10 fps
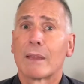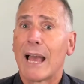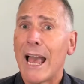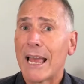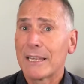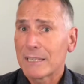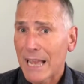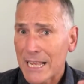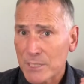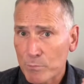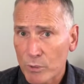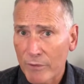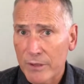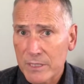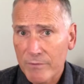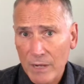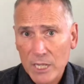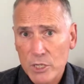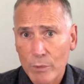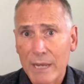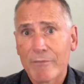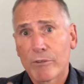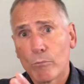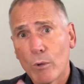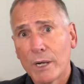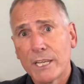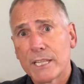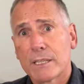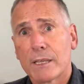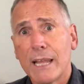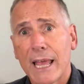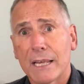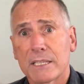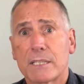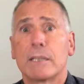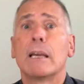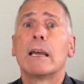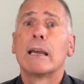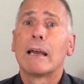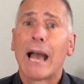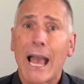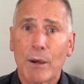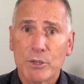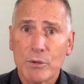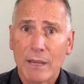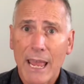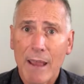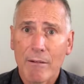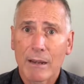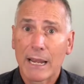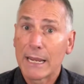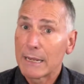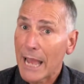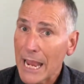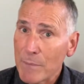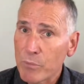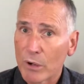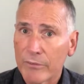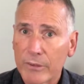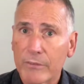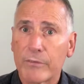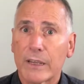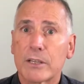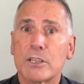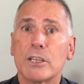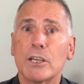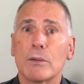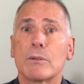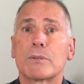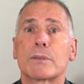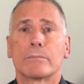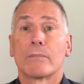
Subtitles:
And as profits fluctuate from one year to the next, how do you calculate a profit figure to use?